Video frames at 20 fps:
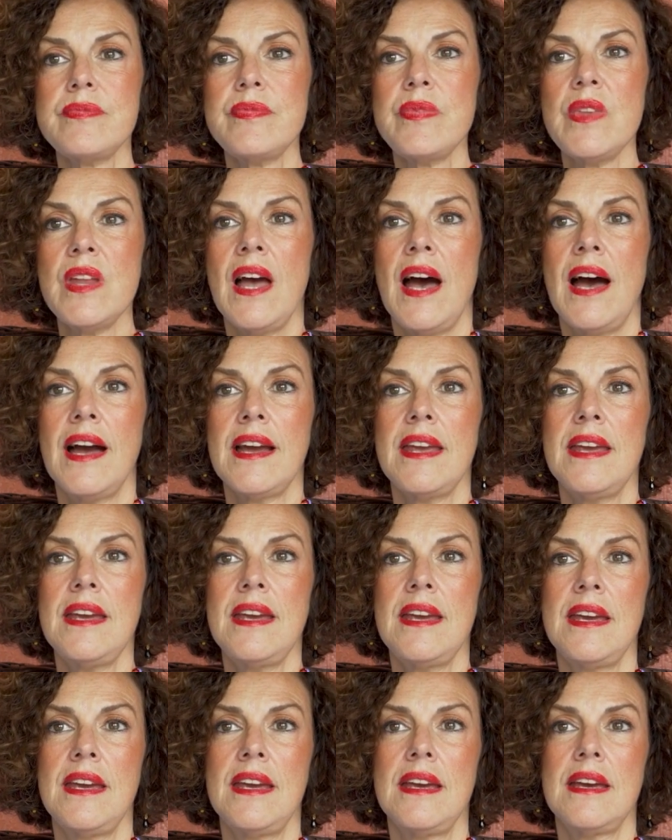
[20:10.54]

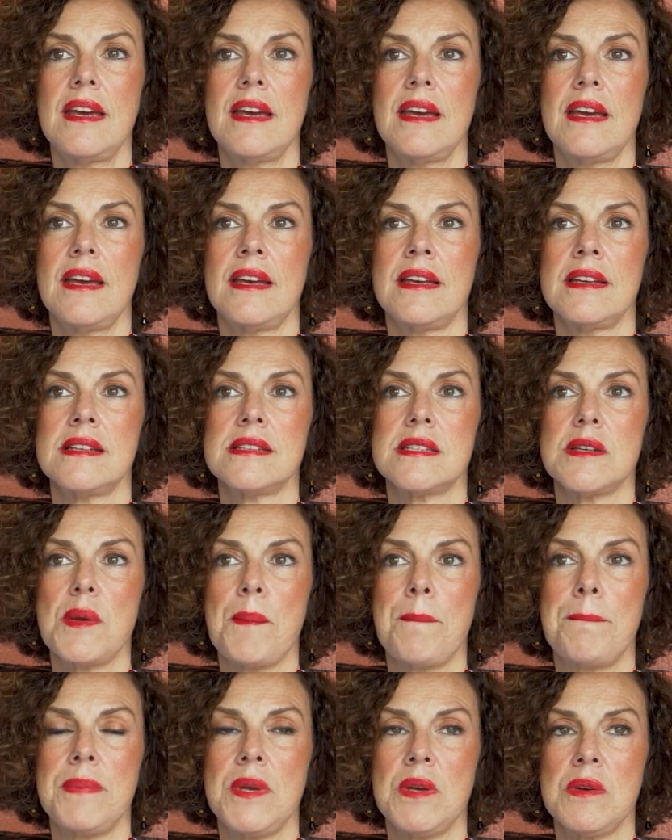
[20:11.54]
Ajijic is
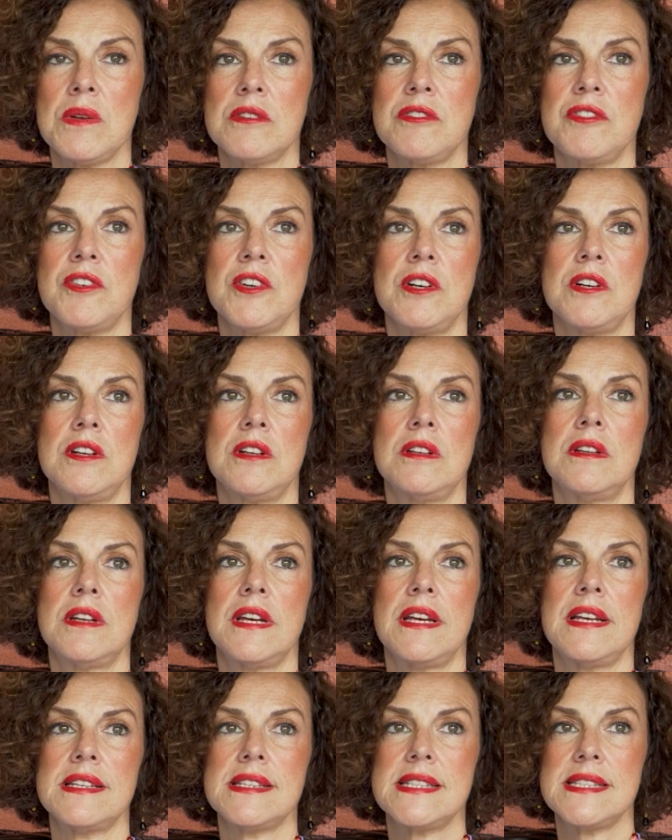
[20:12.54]
beautiful,
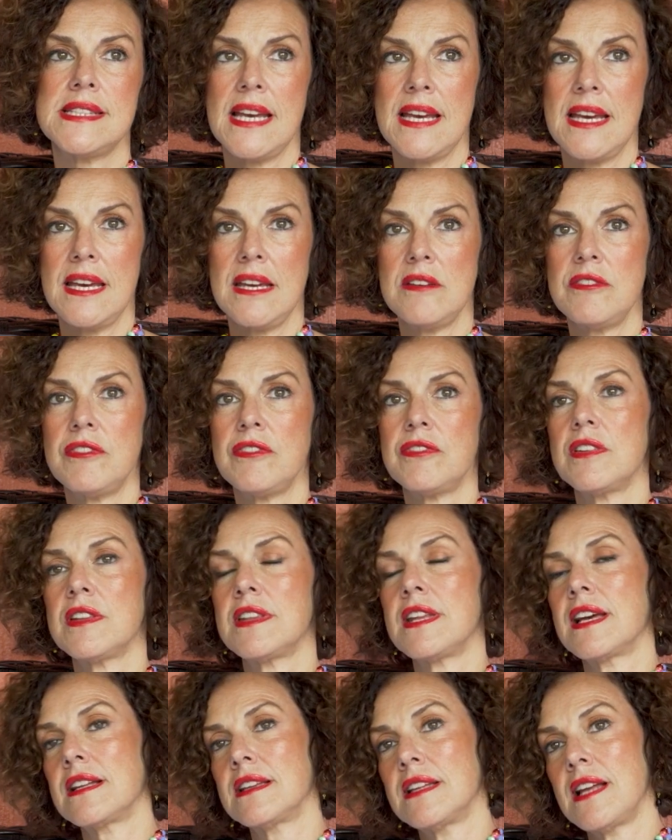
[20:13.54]
safe, the
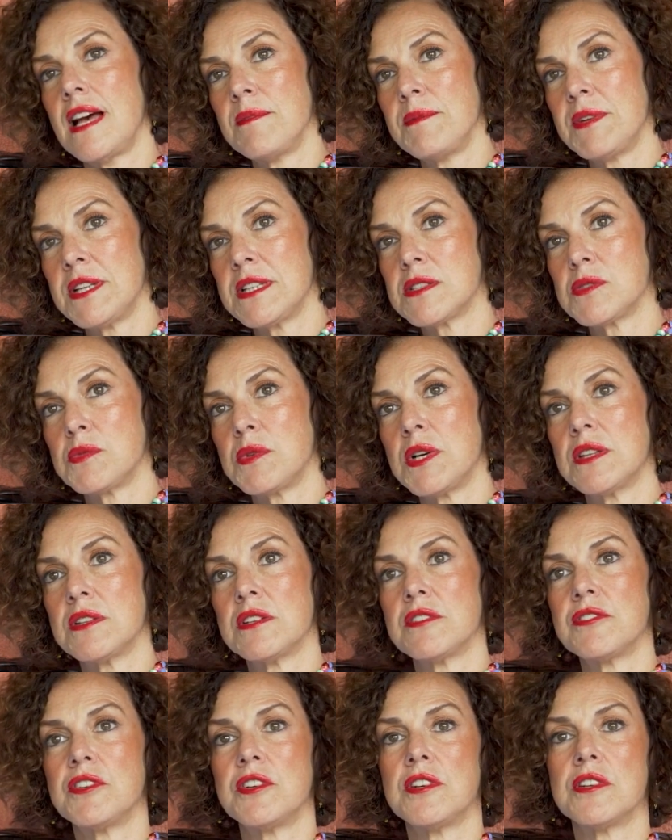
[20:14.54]
climate is
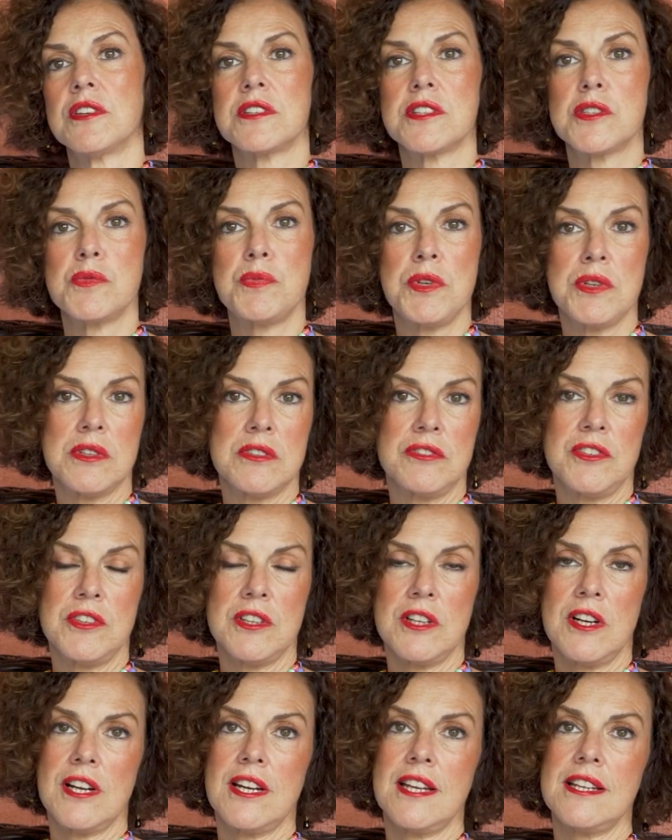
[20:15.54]
wonderful, there's beautiful
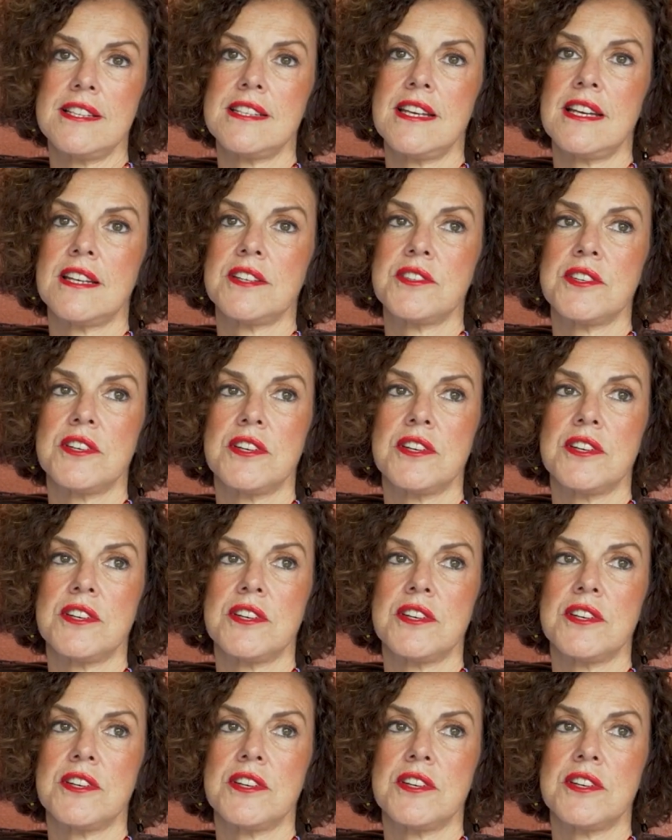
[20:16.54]
architecture,